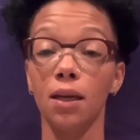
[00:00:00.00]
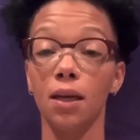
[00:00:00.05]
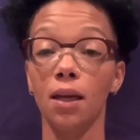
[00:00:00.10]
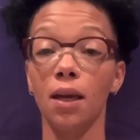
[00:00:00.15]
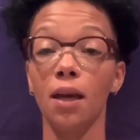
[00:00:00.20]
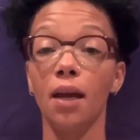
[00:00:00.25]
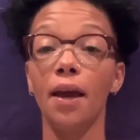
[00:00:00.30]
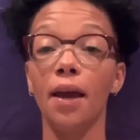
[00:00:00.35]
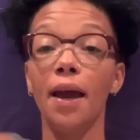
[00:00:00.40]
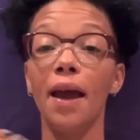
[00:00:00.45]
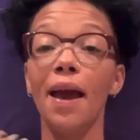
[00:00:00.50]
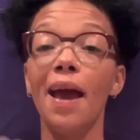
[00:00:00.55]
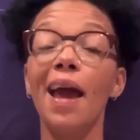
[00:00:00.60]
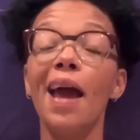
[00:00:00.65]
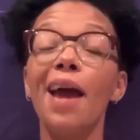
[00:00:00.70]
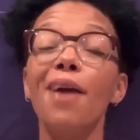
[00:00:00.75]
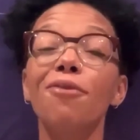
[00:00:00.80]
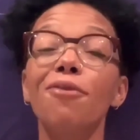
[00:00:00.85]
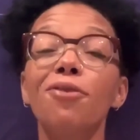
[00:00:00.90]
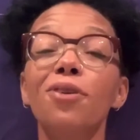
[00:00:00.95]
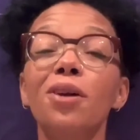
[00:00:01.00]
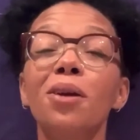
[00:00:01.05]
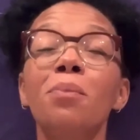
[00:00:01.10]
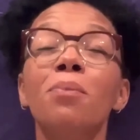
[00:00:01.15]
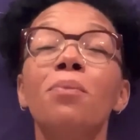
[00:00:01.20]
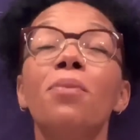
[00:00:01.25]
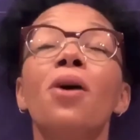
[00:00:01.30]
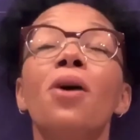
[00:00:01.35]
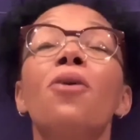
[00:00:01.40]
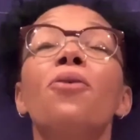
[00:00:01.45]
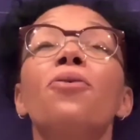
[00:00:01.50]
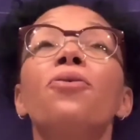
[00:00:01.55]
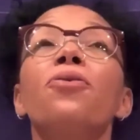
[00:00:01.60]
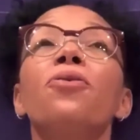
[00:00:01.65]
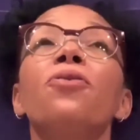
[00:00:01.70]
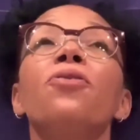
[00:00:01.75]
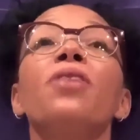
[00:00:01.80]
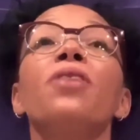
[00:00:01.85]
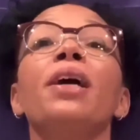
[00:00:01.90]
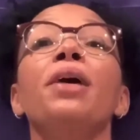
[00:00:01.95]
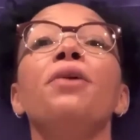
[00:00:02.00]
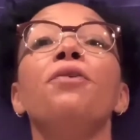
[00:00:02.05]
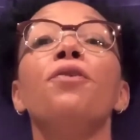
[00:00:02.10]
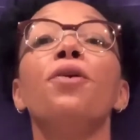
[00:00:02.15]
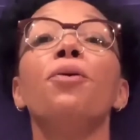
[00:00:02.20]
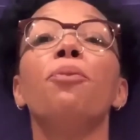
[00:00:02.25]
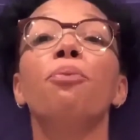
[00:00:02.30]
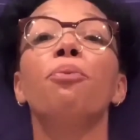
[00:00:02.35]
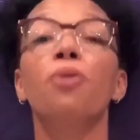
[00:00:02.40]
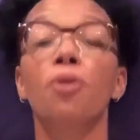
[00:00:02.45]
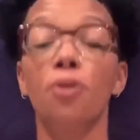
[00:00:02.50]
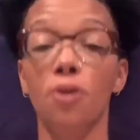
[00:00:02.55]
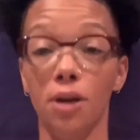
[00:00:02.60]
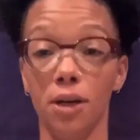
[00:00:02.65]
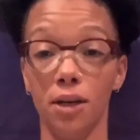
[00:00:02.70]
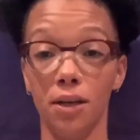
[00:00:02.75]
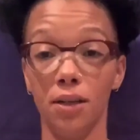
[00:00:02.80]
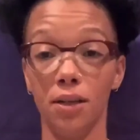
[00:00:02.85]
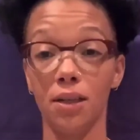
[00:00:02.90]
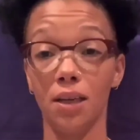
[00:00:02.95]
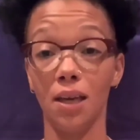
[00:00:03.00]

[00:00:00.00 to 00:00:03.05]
Every month they report, okay?